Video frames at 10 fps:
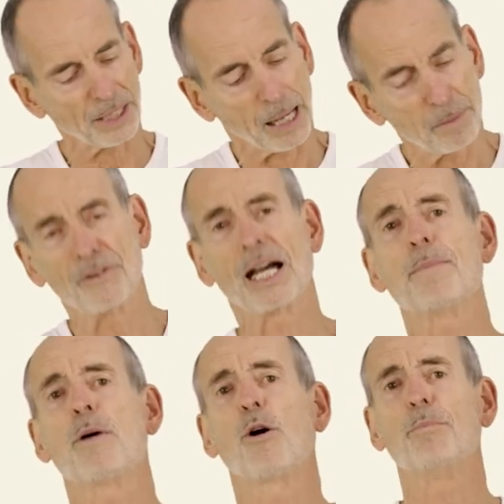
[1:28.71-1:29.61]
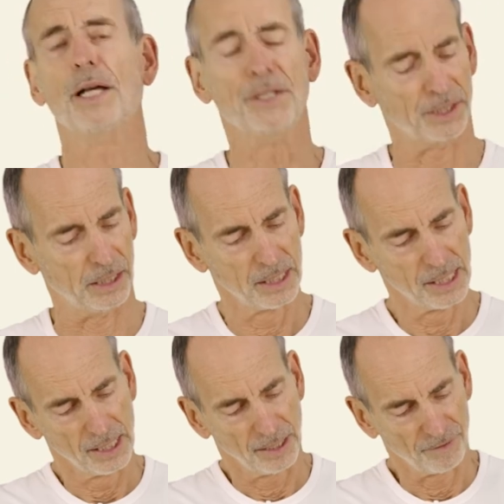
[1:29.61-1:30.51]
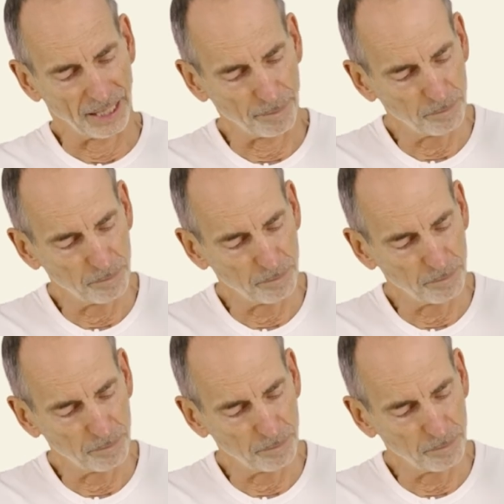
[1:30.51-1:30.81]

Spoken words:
However, we also have ligaments.